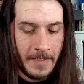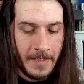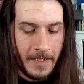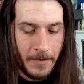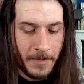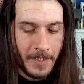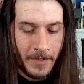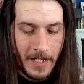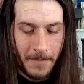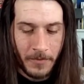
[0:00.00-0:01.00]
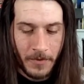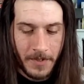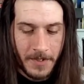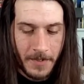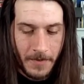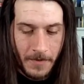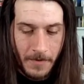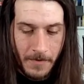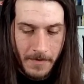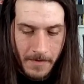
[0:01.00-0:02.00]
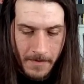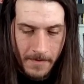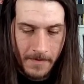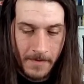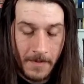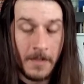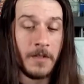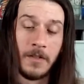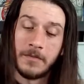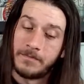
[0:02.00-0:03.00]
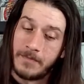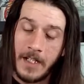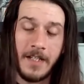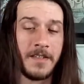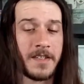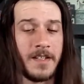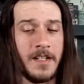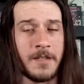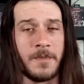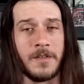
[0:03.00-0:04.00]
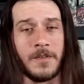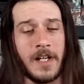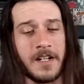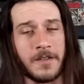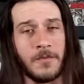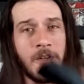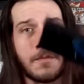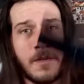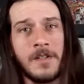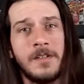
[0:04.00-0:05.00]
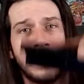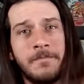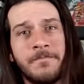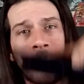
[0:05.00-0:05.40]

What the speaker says: here we go. I'm going to. Hey, the CD spindle actually works pretty good.